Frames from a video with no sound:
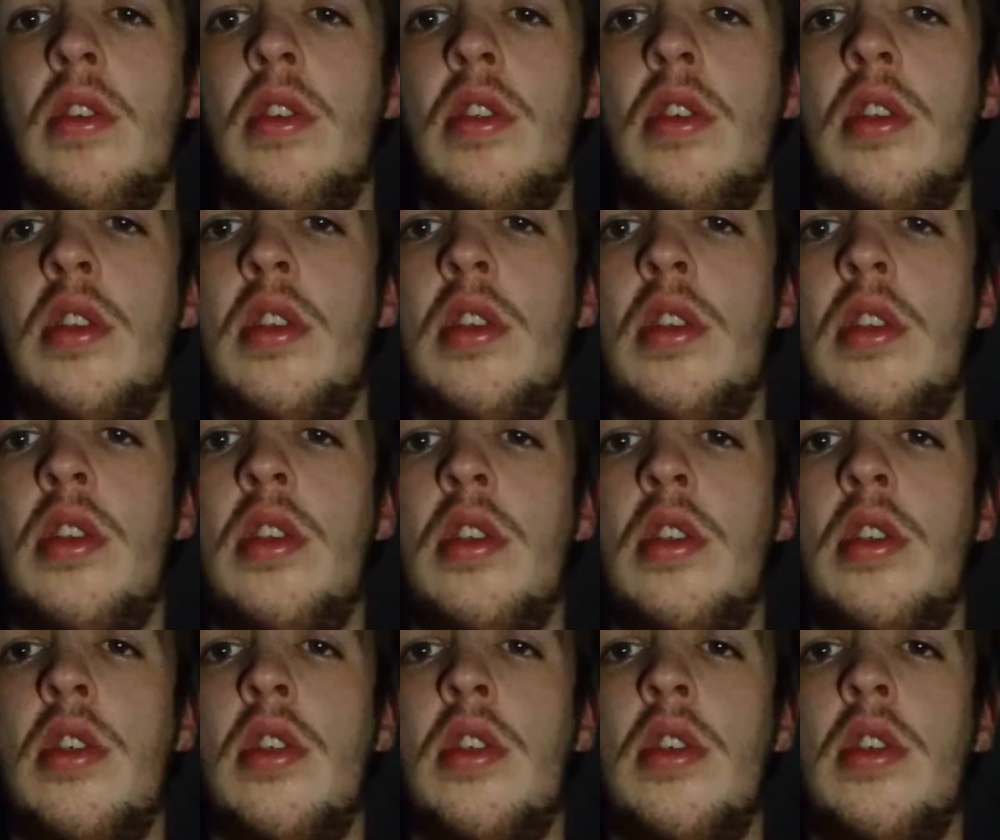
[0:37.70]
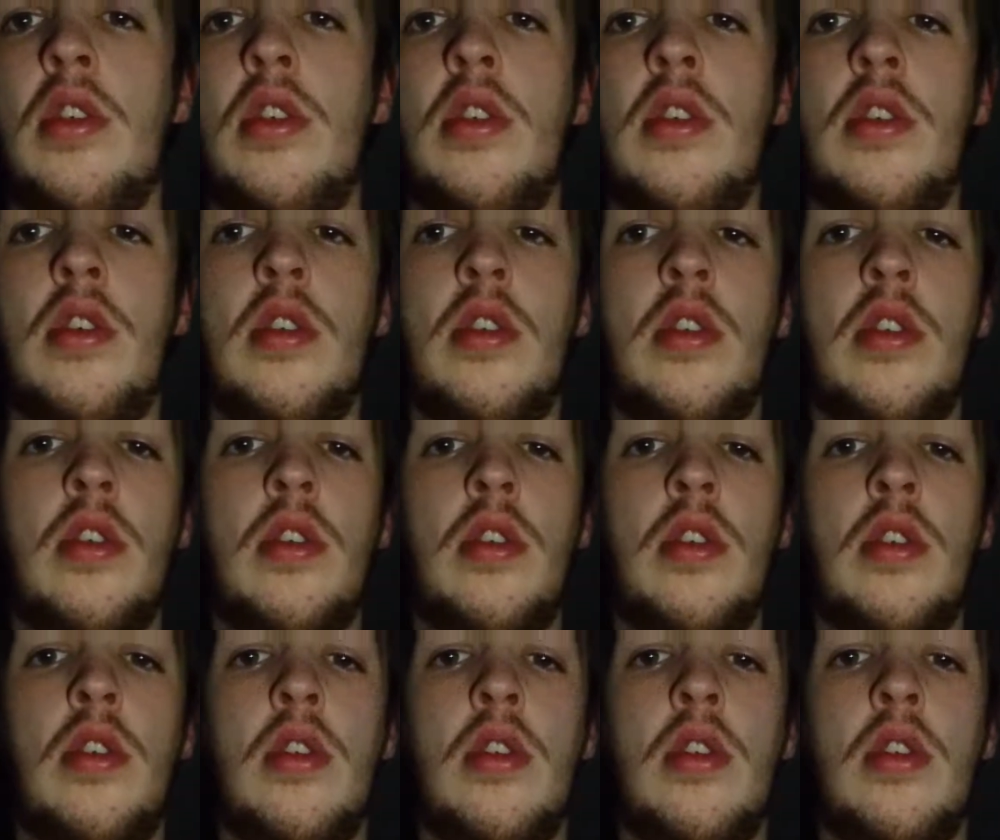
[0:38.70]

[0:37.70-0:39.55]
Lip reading: Nobody speaks.